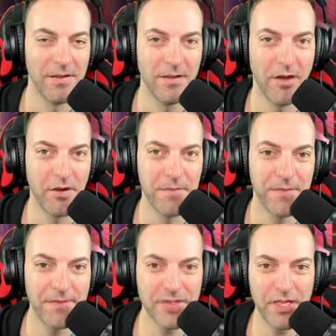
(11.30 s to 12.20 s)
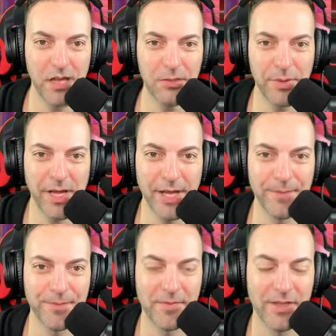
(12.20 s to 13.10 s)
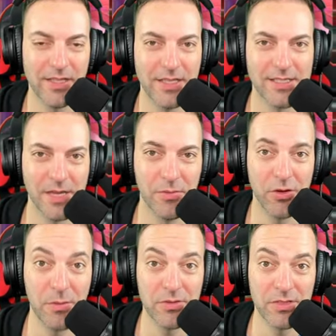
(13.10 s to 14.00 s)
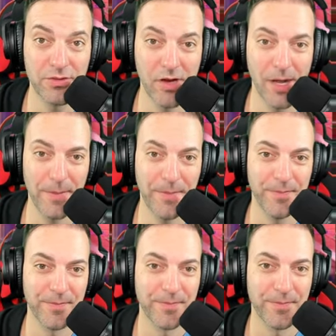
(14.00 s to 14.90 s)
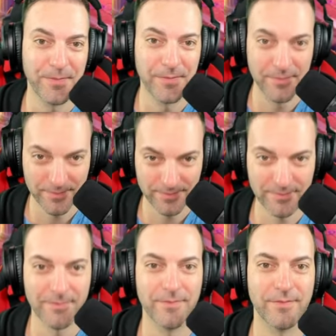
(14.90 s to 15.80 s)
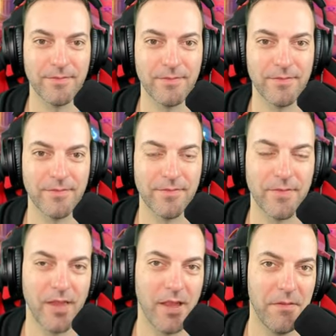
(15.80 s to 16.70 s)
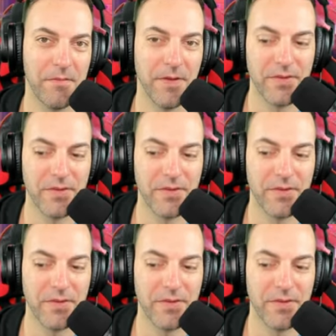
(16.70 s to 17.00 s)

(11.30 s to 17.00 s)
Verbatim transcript: on a $50 bet. Let's get more numbers to drop. 50